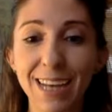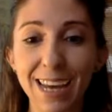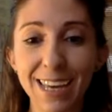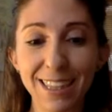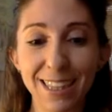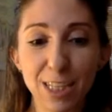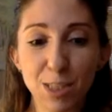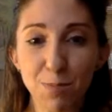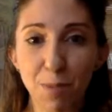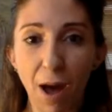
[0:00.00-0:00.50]

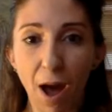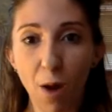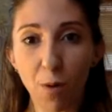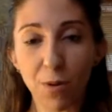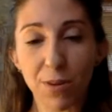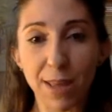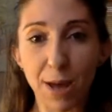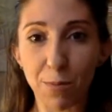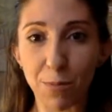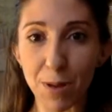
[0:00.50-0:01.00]
take this
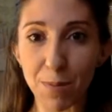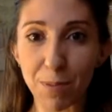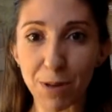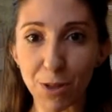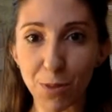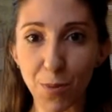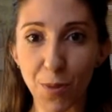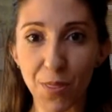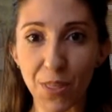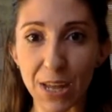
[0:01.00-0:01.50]
power that we
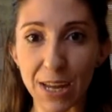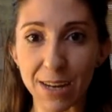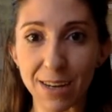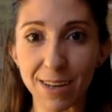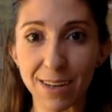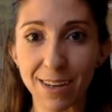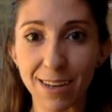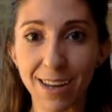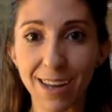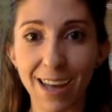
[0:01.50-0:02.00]
built
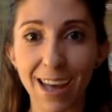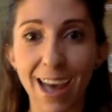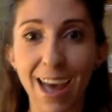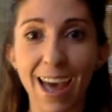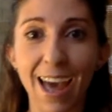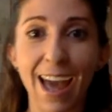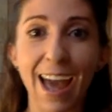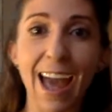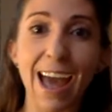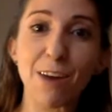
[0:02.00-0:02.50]
within
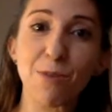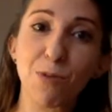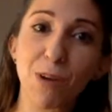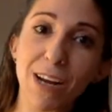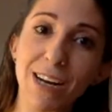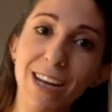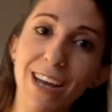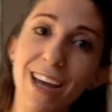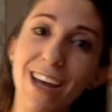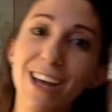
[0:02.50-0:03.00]
and we're
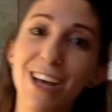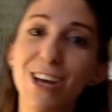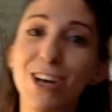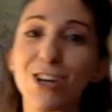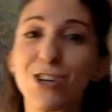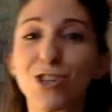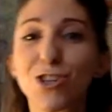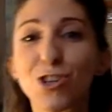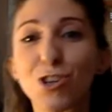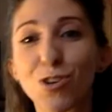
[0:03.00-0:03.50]
going to
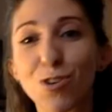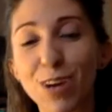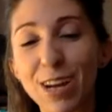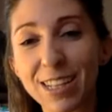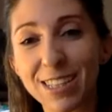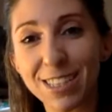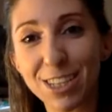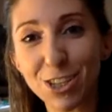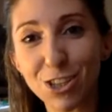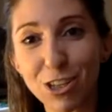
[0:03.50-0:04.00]

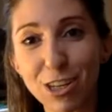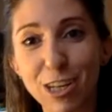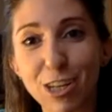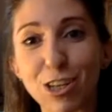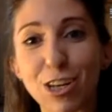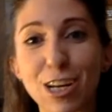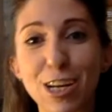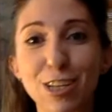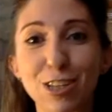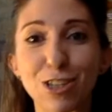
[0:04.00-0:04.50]
transition
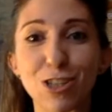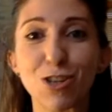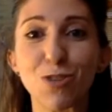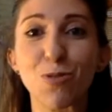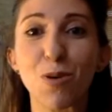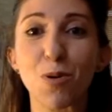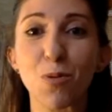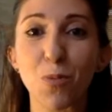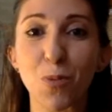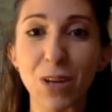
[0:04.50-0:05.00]
it
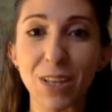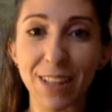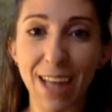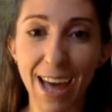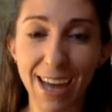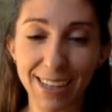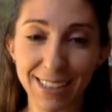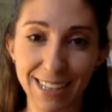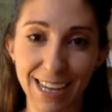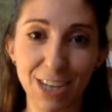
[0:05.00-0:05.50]
to a
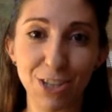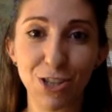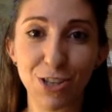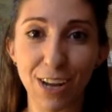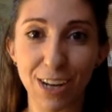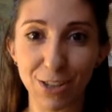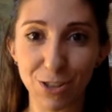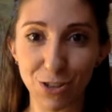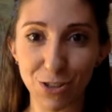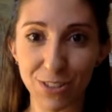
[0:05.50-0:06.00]
relaxation
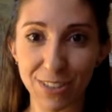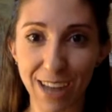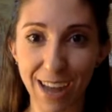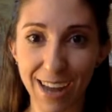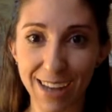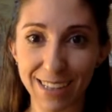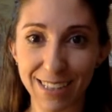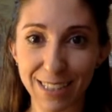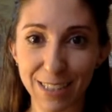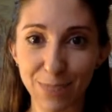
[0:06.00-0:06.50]

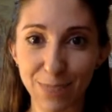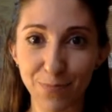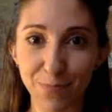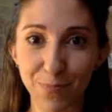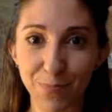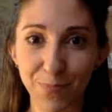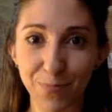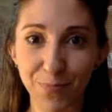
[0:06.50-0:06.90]
exercise.